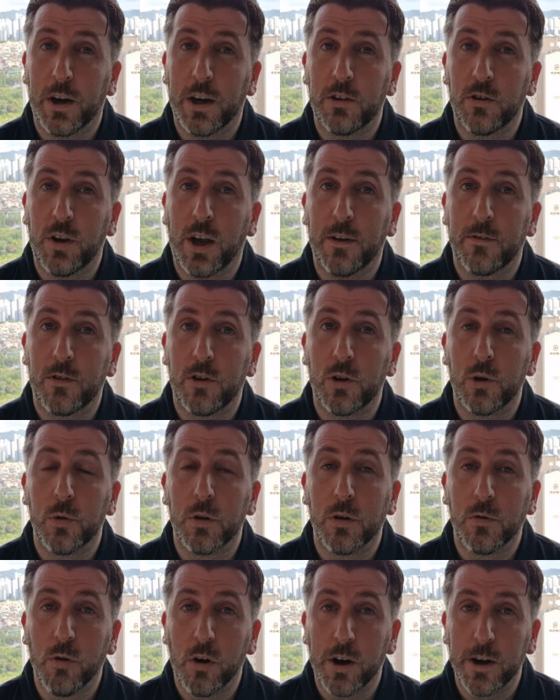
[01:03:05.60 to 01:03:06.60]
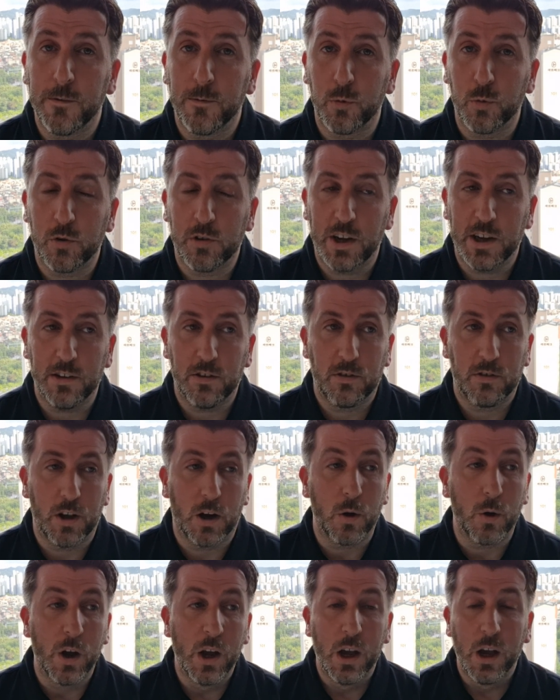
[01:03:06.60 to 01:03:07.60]
hours you have to do an arrival test
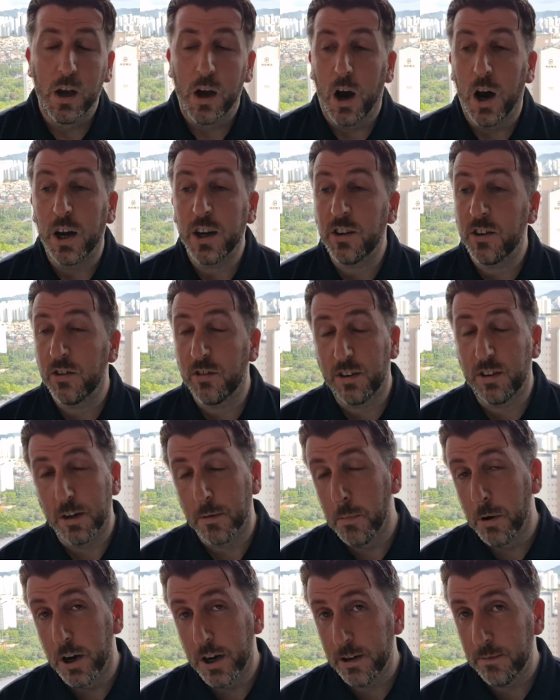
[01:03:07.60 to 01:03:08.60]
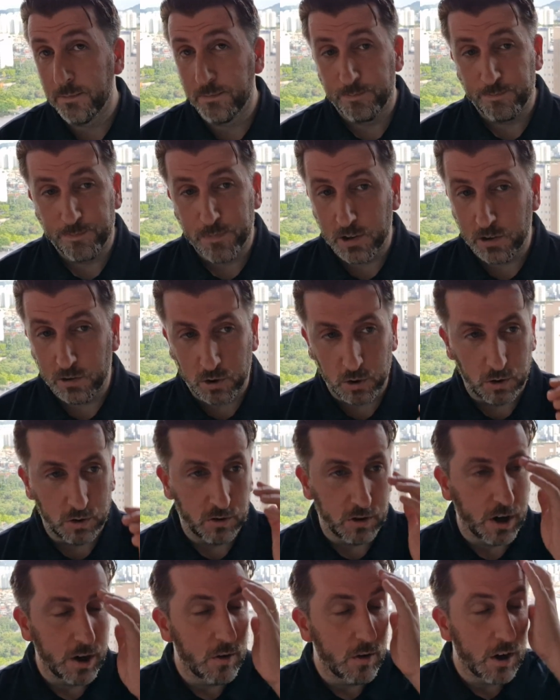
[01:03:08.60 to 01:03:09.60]
so I just did mine as soon
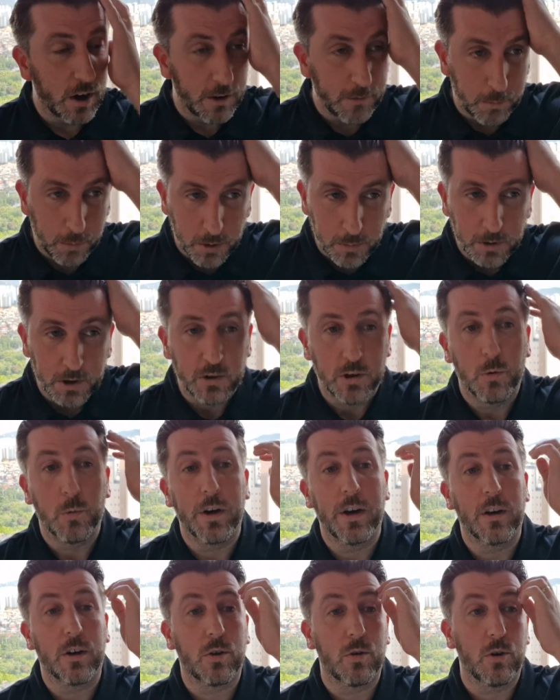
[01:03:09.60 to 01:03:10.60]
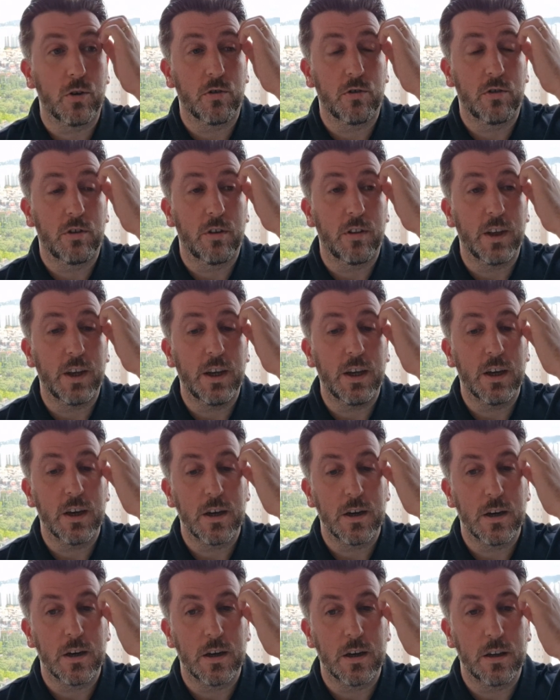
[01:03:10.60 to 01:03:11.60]
as I arrived pretty much I went across to the
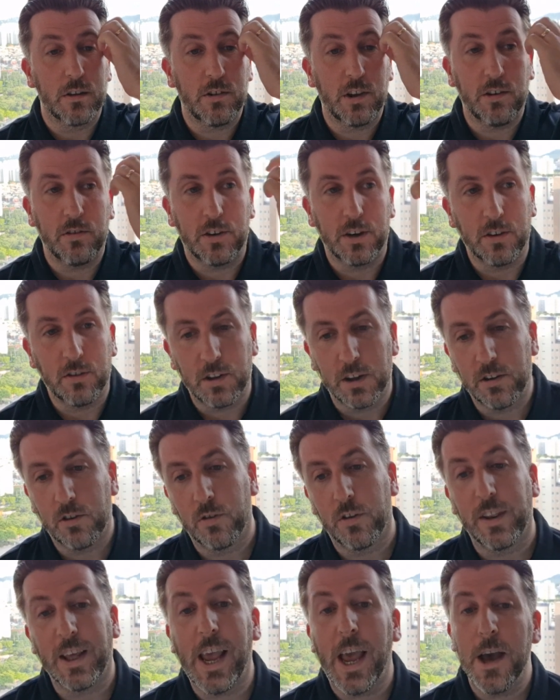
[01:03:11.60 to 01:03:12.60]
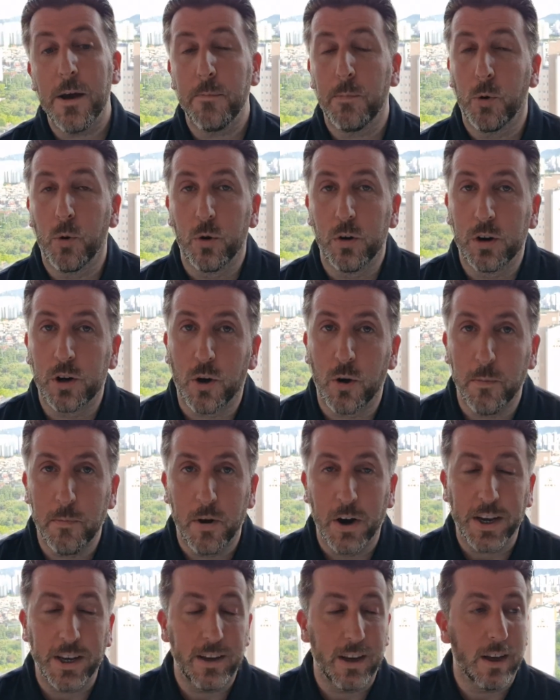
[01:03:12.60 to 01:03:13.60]
uh, testing center at the airport and got
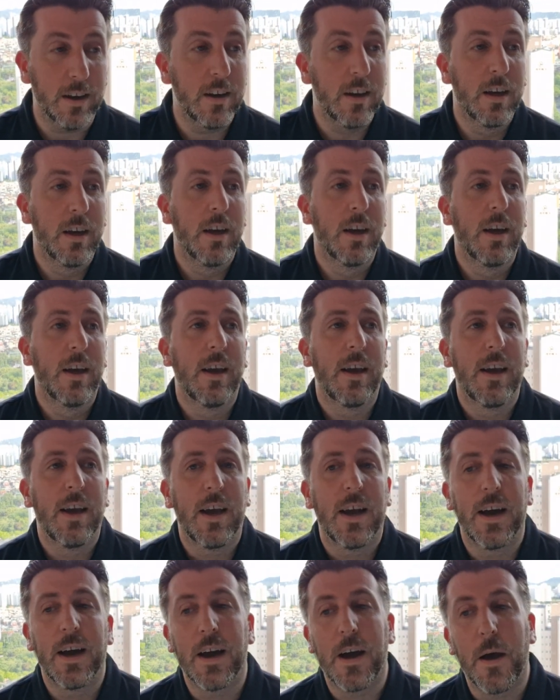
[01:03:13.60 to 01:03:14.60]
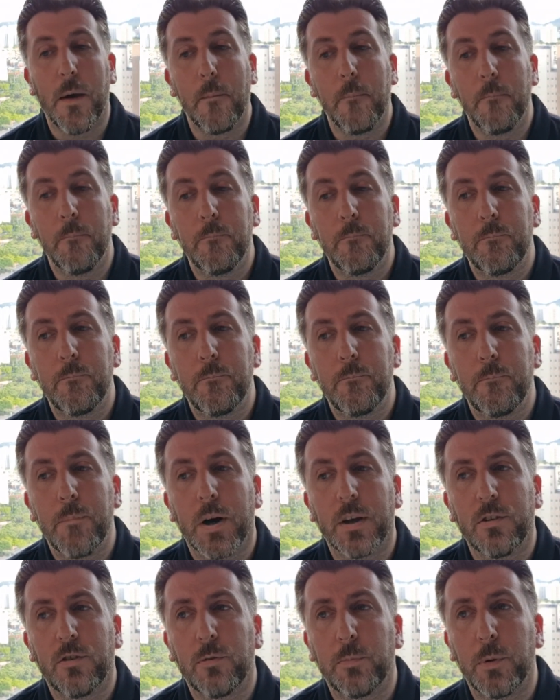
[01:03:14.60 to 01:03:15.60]
mine done um,
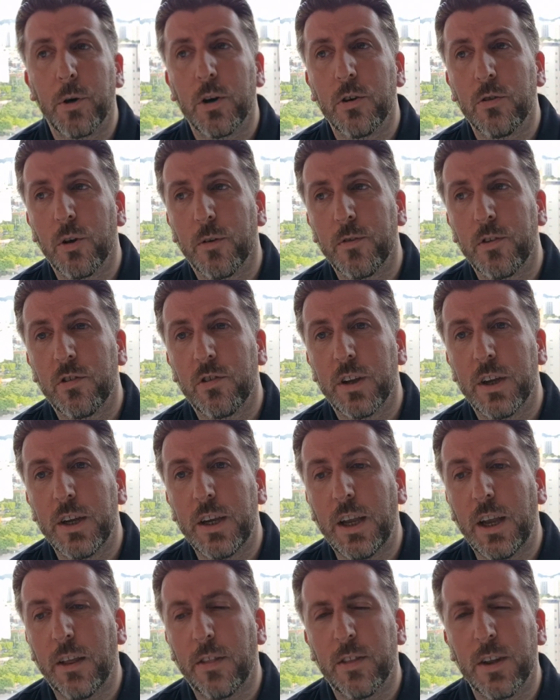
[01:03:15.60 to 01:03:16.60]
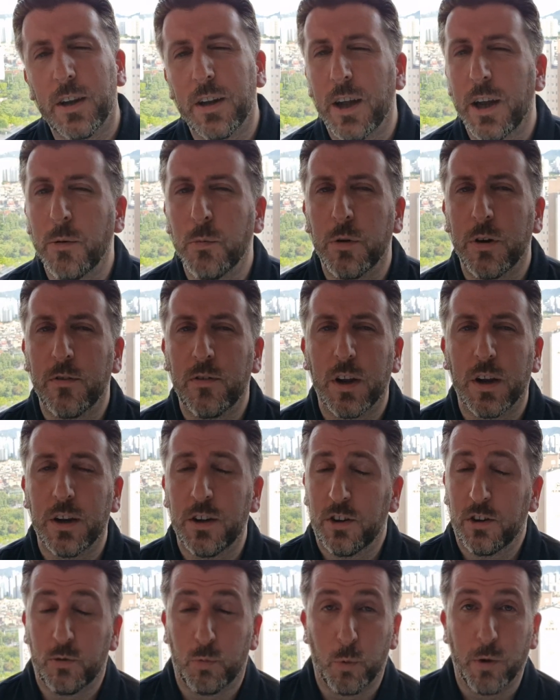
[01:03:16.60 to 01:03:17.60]
but Spurs obviously I think they would have done it
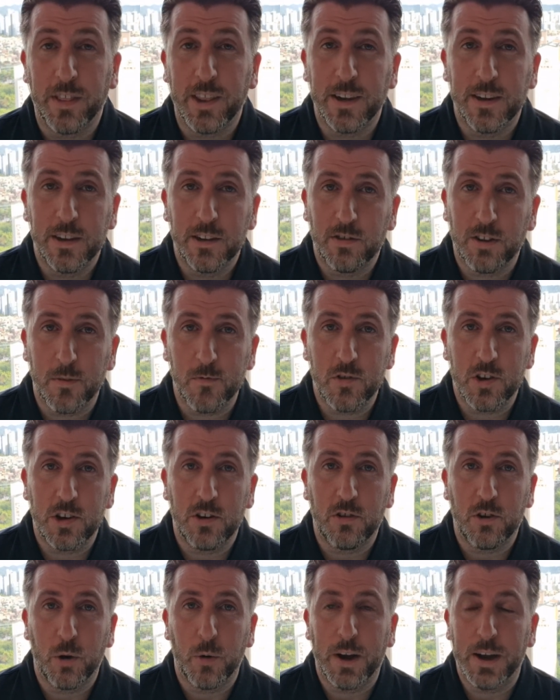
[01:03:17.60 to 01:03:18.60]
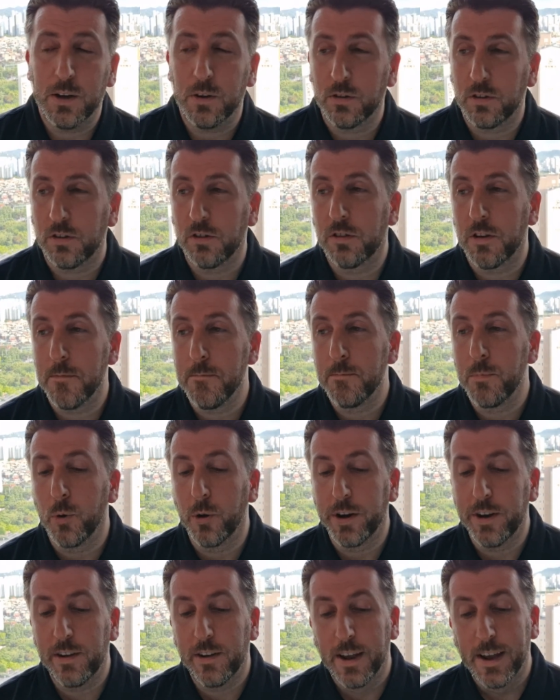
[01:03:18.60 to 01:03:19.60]
just within the 72 hours at some
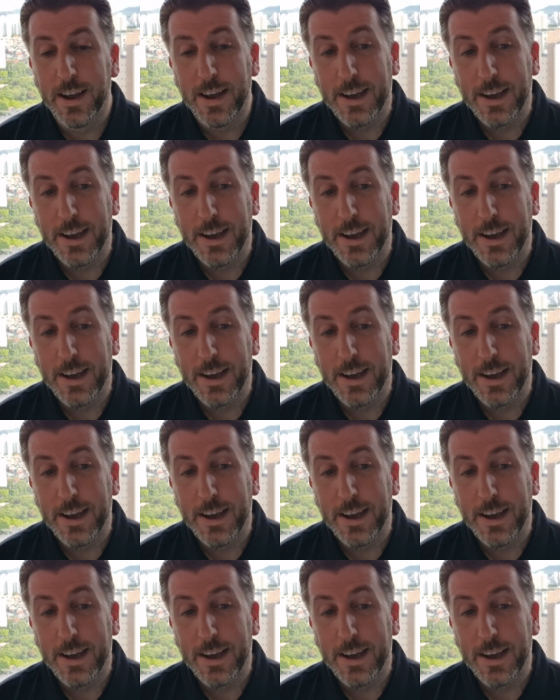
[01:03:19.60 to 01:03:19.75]
point